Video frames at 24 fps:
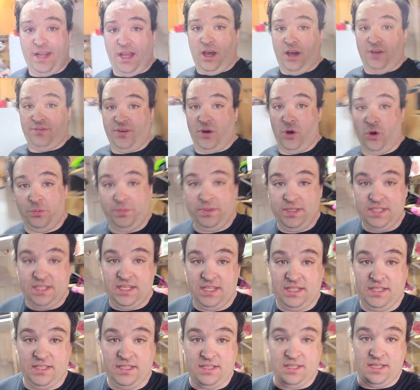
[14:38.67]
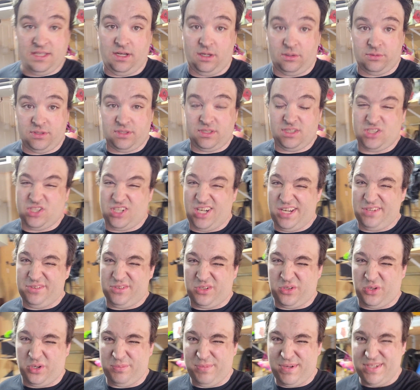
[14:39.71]
Alpha OBD, and I'll try and
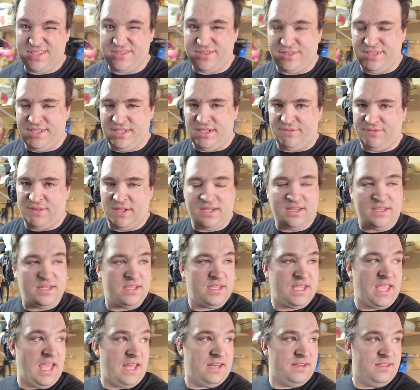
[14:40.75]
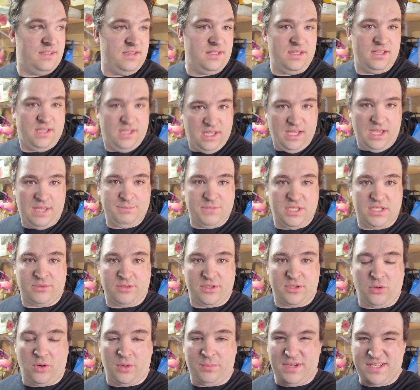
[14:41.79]
record my screen here if I can. I'm going to
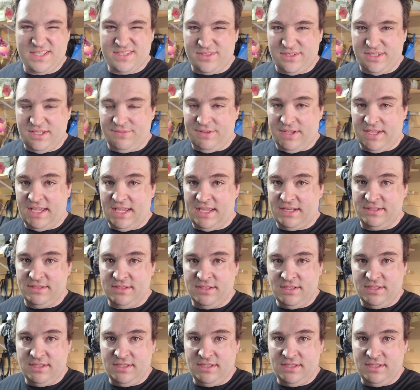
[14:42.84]
record my screen if I can.